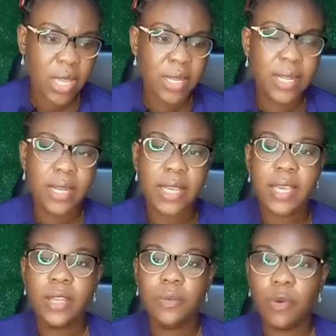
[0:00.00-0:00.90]
Then
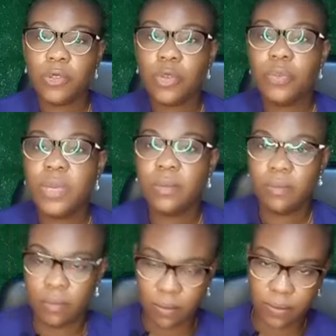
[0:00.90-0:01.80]
again, also being
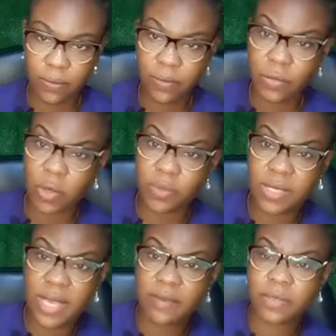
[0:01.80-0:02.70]

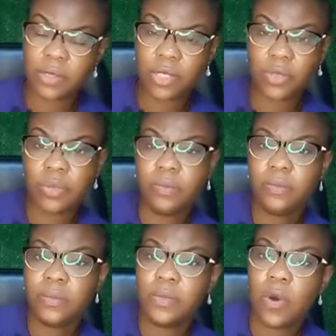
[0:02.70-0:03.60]

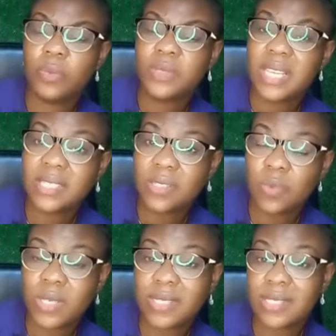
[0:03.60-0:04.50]
obsessed
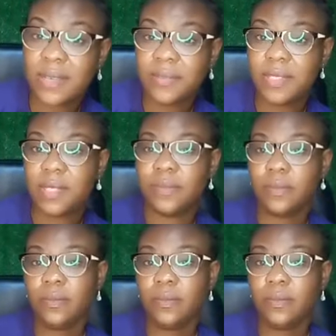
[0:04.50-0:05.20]
with safety.